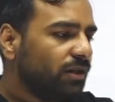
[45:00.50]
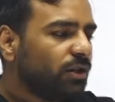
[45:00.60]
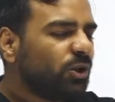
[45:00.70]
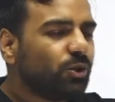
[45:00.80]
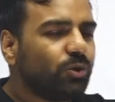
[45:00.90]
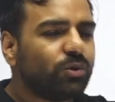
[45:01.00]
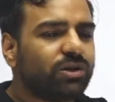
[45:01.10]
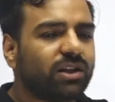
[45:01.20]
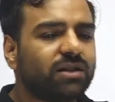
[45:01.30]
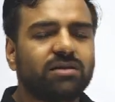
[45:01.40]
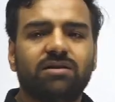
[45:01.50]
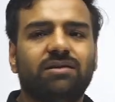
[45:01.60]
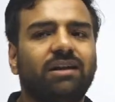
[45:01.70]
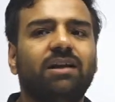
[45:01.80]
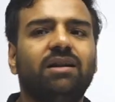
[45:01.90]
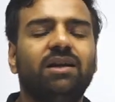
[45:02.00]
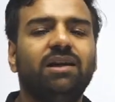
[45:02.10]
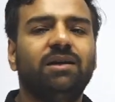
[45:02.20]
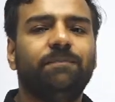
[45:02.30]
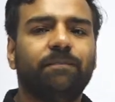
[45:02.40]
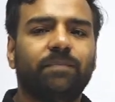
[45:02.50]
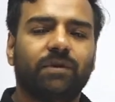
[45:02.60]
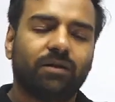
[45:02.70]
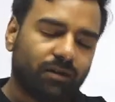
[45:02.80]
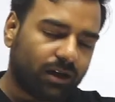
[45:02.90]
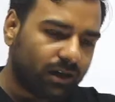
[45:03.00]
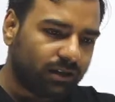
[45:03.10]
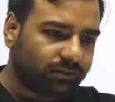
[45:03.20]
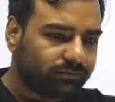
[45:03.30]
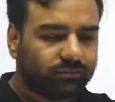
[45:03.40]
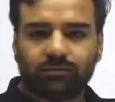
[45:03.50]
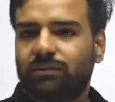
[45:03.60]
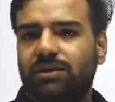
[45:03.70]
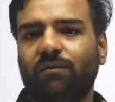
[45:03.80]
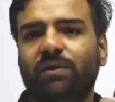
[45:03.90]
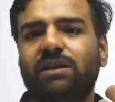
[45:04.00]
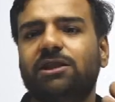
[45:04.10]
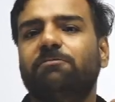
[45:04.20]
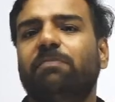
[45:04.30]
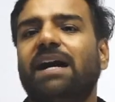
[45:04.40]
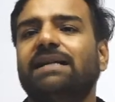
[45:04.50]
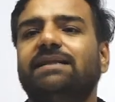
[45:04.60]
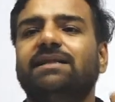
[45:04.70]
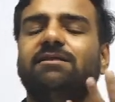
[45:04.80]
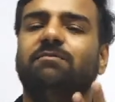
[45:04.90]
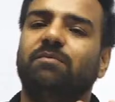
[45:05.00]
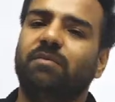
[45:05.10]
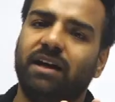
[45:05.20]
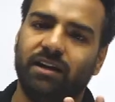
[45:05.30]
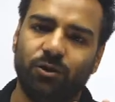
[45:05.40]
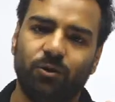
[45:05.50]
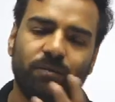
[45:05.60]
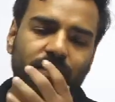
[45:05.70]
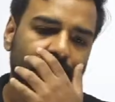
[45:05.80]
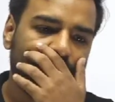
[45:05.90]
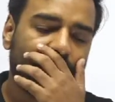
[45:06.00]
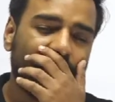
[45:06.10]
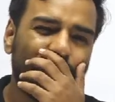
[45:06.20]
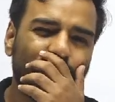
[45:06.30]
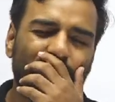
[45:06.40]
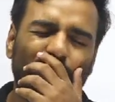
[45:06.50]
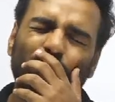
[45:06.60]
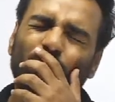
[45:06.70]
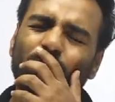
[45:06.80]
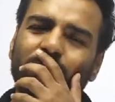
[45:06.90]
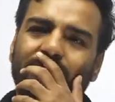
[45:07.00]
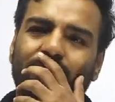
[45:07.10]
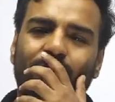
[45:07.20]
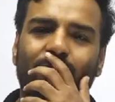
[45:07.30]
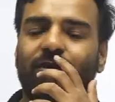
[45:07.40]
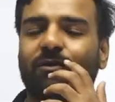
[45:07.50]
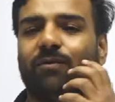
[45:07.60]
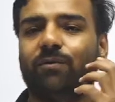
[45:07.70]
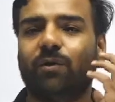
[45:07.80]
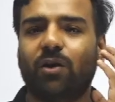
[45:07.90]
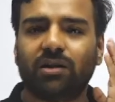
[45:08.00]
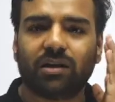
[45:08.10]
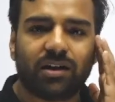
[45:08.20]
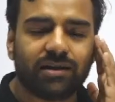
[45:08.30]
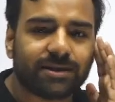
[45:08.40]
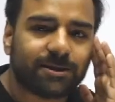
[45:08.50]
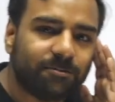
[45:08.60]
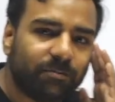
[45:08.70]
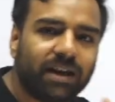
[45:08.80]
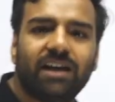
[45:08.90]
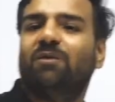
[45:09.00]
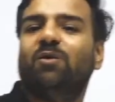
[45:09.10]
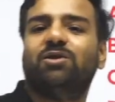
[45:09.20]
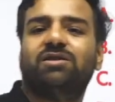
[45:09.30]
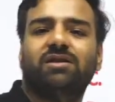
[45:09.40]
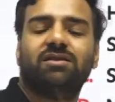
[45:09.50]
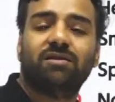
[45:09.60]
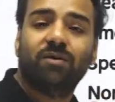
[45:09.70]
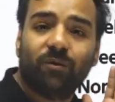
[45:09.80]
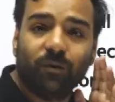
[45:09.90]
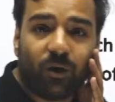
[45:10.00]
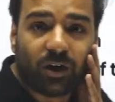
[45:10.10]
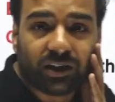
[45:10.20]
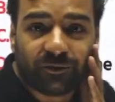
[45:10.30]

You just suddenly, someone just passes by you, and you say, "Oh my God, what a smell was this? What a